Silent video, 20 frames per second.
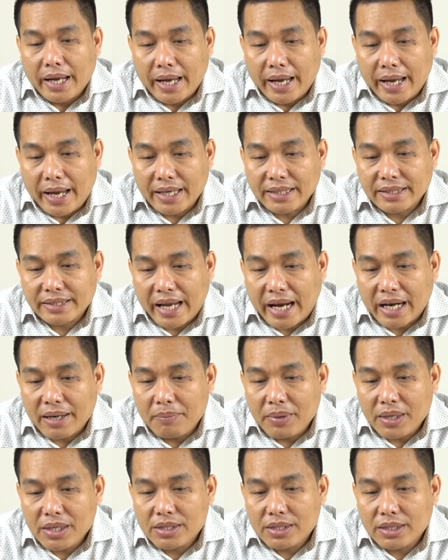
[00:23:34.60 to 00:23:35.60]
As
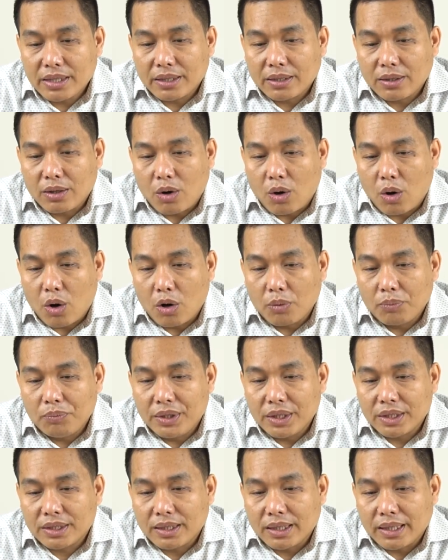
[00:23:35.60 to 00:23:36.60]
admixture of
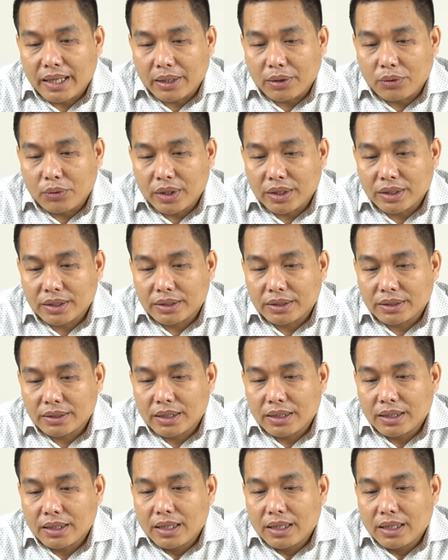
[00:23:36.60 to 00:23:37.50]
these languages